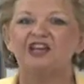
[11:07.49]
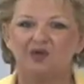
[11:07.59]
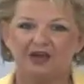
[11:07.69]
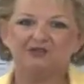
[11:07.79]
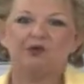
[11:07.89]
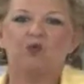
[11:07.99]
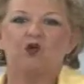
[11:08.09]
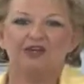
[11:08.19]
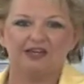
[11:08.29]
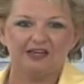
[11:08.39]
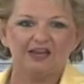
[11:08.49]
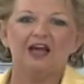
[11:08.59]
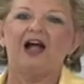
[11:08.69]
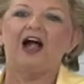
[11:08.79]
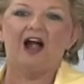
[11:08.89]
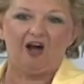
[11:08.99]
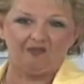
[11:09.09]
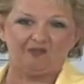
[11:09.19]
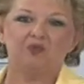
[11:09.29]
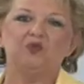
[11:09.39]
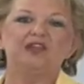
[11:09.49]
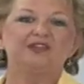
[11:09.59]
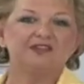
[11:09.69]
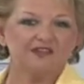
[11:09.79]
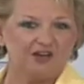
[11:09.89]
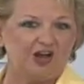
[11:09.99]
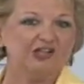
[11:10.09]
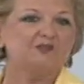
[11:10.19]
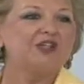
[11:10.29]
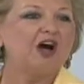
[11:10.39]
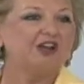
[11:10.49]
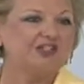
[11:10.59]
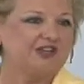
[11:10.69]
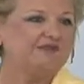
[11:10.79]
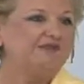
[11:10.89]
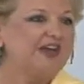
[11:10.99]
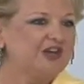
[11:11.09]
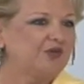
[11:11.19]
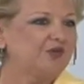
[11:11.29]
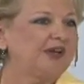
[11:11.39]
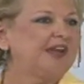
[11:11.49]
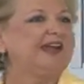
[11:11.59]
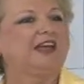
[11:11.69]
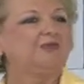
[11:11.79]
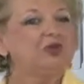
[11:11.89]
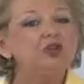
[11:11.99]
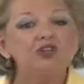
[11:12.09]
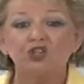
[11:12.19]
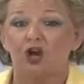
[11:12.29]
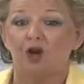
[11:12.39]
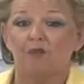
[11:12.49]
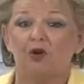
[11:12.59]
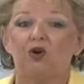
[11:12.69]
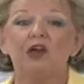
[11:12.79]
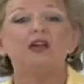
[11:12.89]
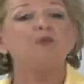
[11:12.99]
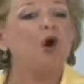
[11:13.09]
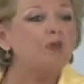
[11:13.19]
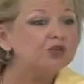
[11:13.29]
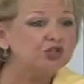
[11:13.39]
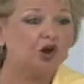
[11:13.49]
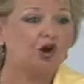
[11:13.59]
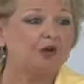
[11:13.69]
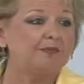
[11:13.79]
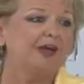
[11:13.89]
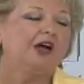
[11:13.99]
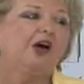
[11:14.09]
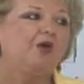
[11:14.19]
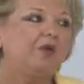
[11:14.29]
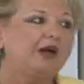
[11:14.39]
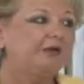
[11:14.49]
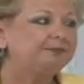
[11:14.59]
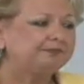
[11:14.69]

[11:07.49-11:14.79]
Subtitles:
you had to be working off with the cosmetology field in a beauty shop or in a barber shop. Well,